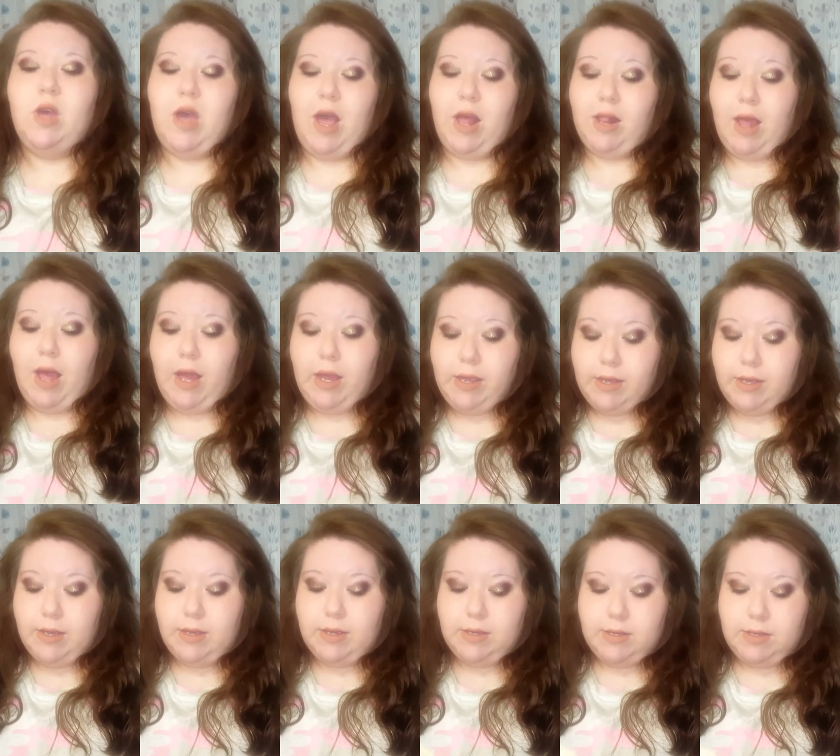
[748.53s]
I like
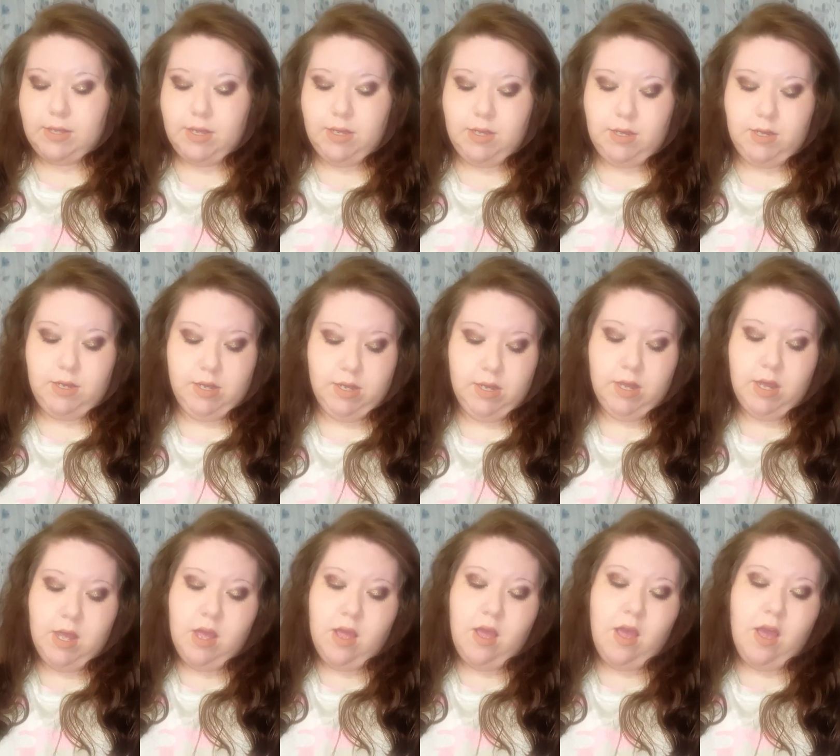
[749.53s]
it.
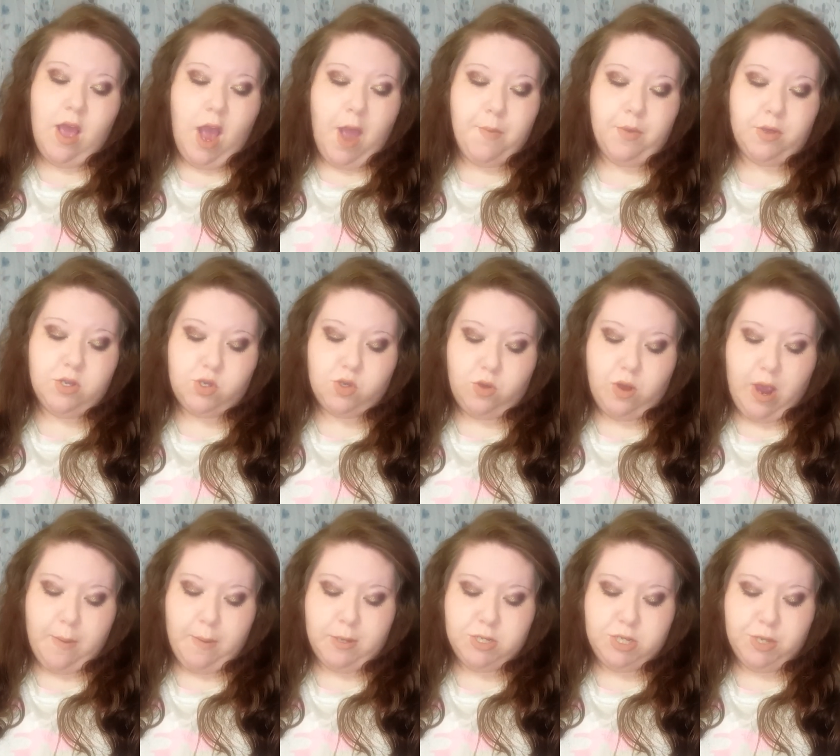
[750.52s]
I'm not sure
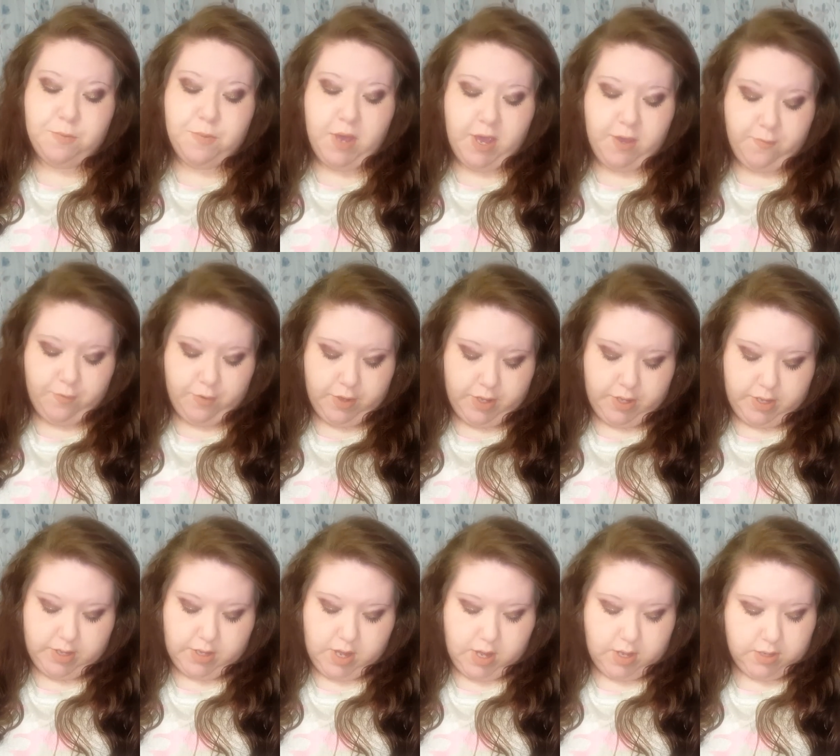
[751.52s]
how much he paid for
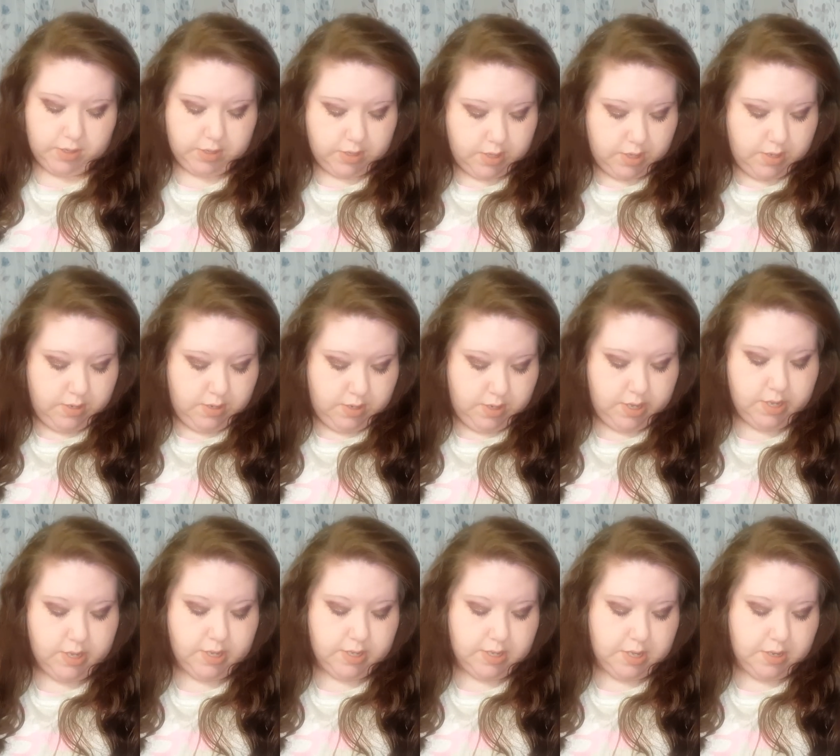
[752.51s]
this because he
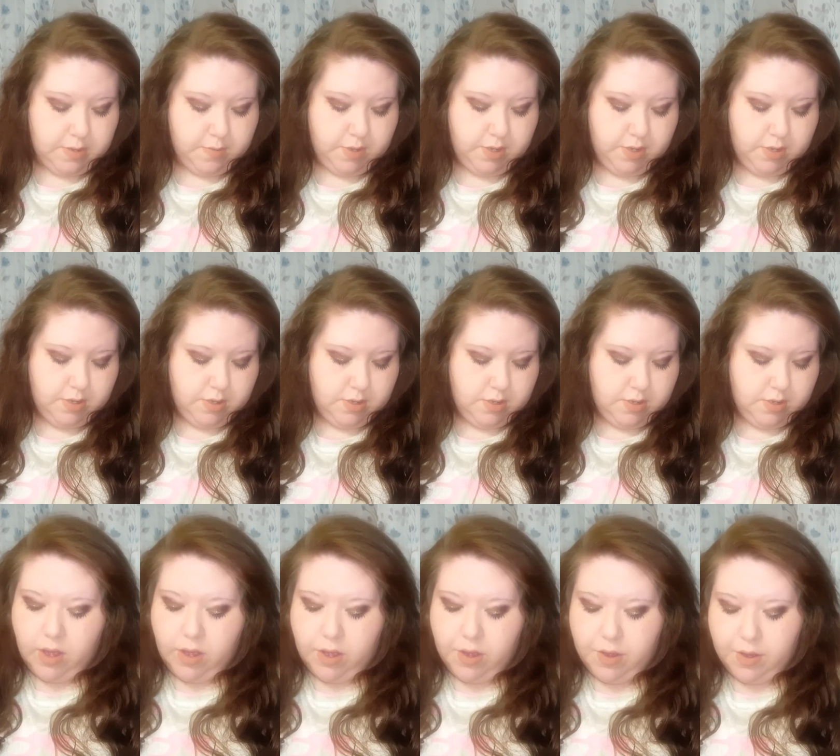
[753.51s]
didn't tell me.
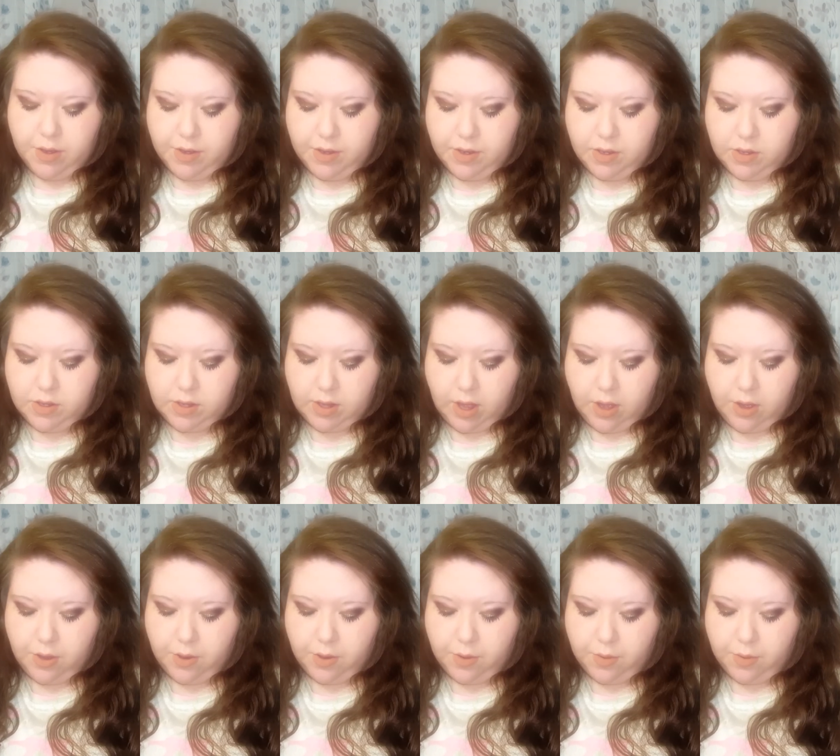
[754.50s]

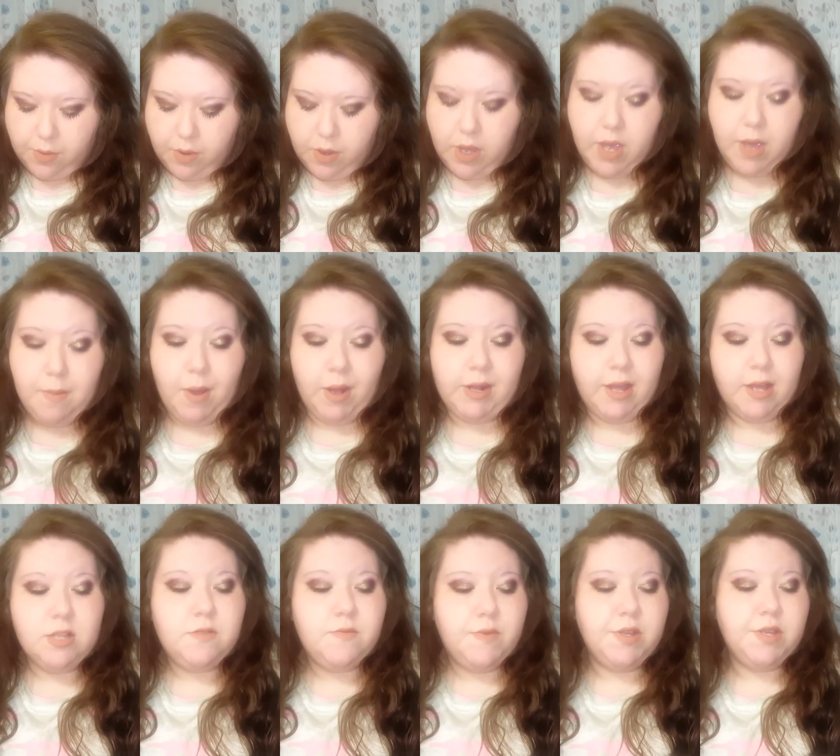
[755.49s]
So, in my
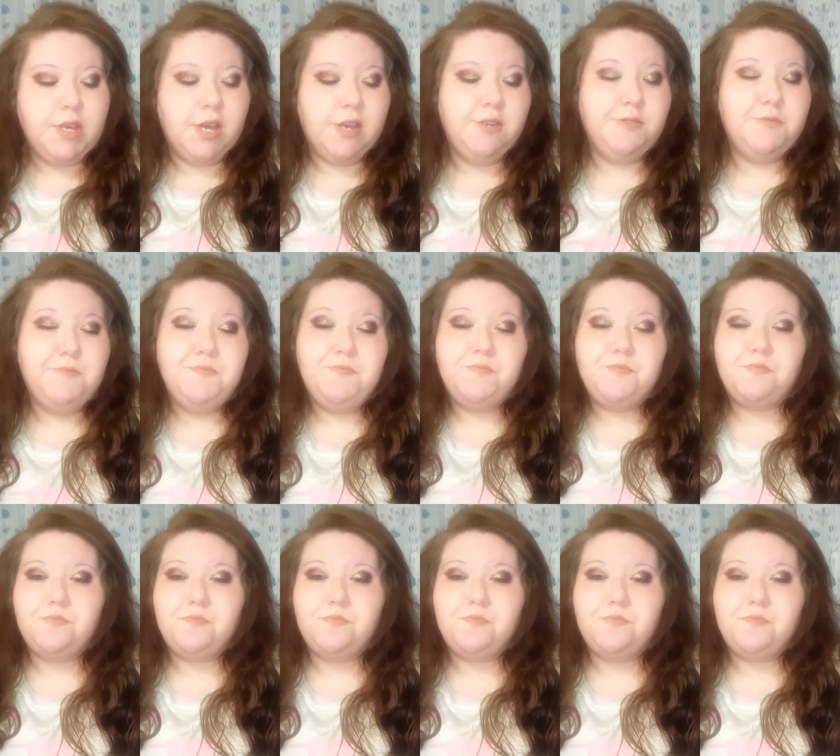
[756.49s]
next video,